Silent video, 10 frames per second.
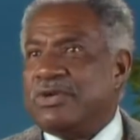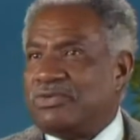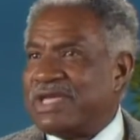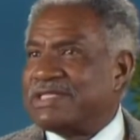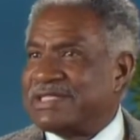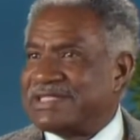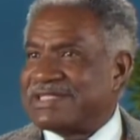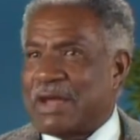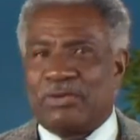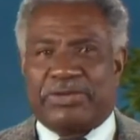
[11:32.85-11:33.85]
racist
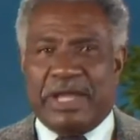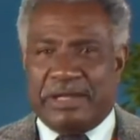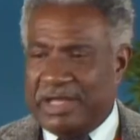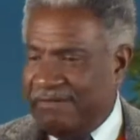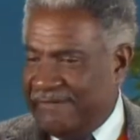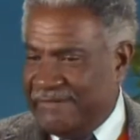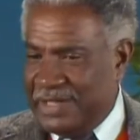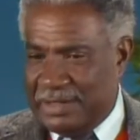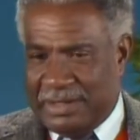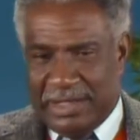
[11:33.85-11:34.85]
South, and they
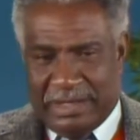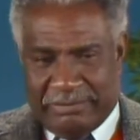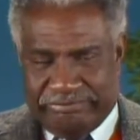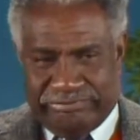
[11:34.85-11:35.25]
vent their